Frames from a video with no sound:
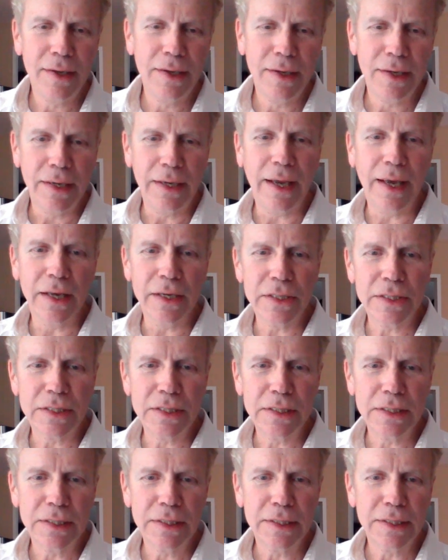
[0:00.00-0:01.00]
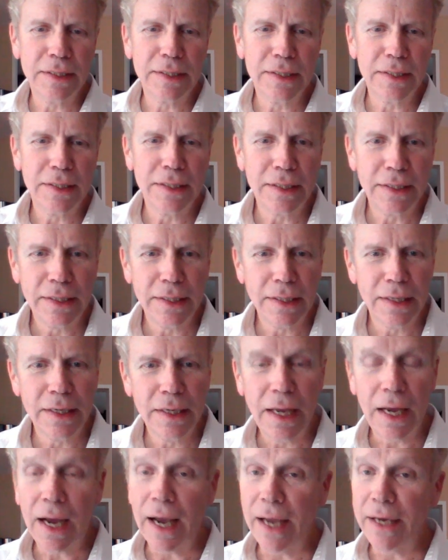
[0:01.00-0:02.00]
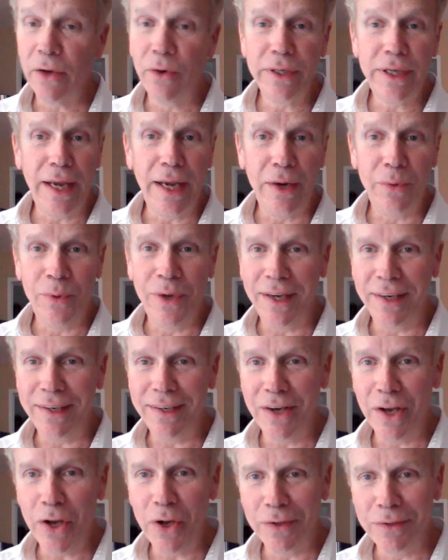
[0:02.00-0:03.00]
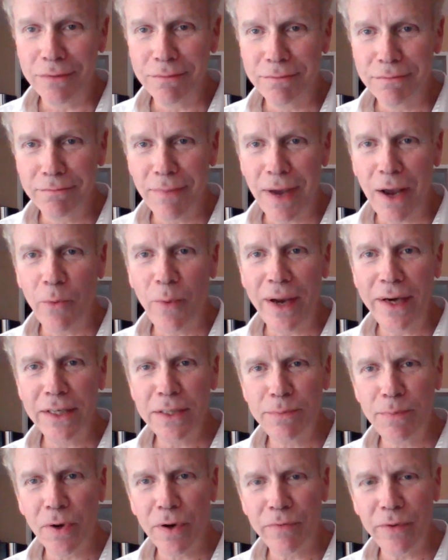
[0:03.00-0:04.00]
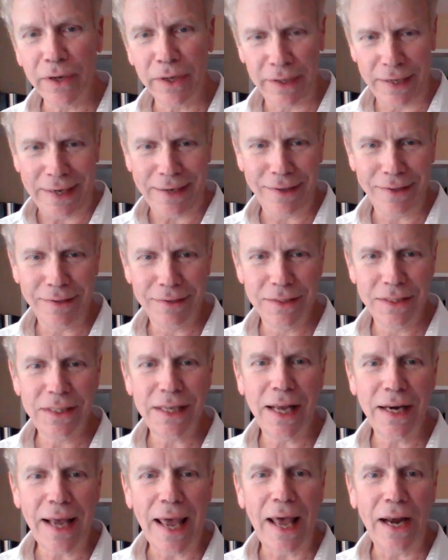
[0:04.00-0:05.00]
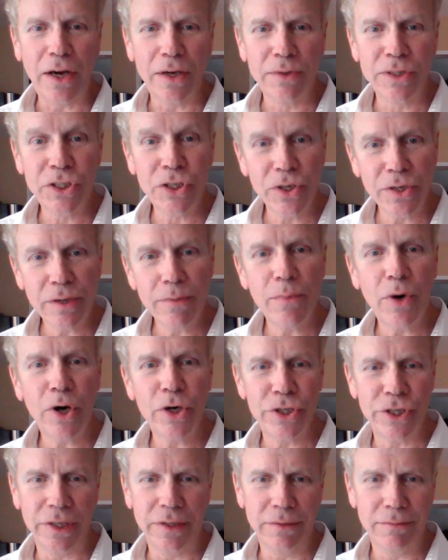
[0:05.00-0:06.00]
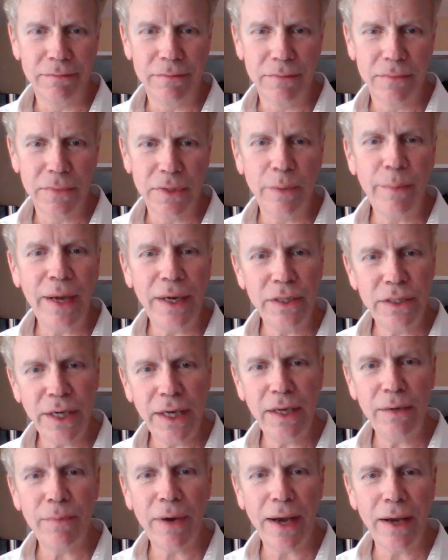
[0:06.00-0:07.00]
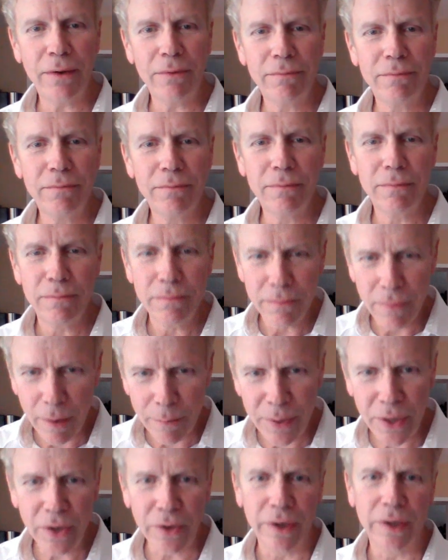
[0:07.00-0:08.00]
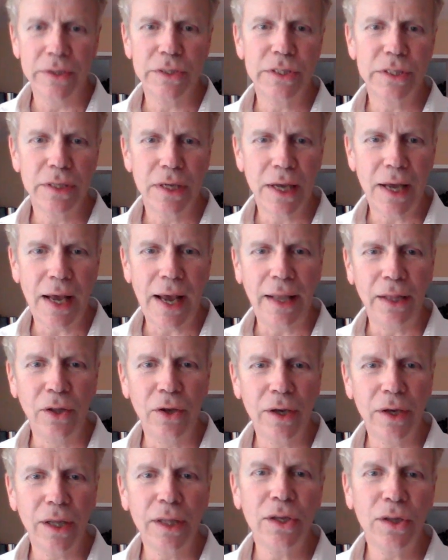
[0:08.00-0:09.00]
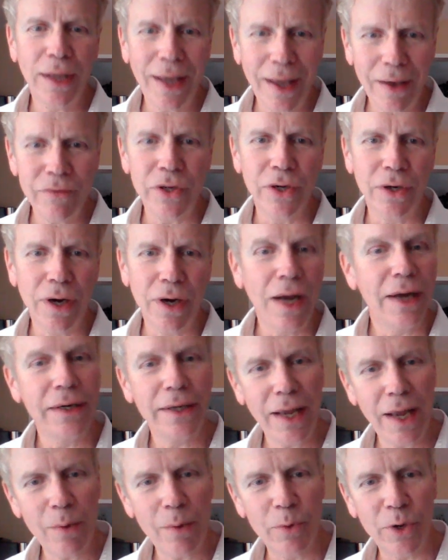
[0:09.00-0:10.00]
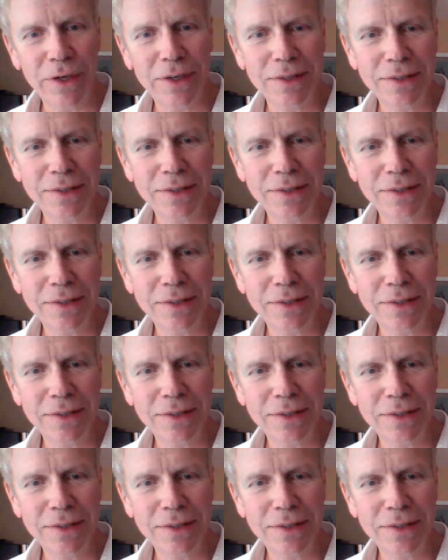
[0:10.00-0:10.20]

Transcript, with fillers: Yes. I don't gain weight, no. My weight is perfectly set at a certain margin. To maintain my appearance, I look a little heavier on camera.